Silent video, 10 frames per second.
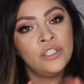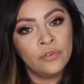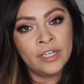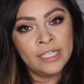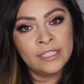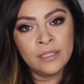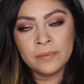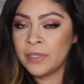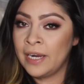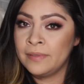Don't forget to
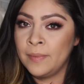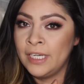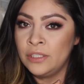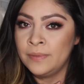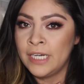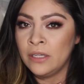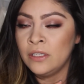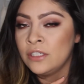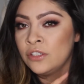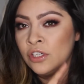subscribe to my YouTube
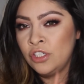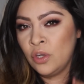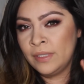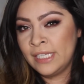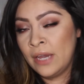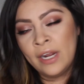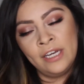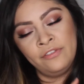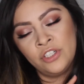channel so you don't miss out any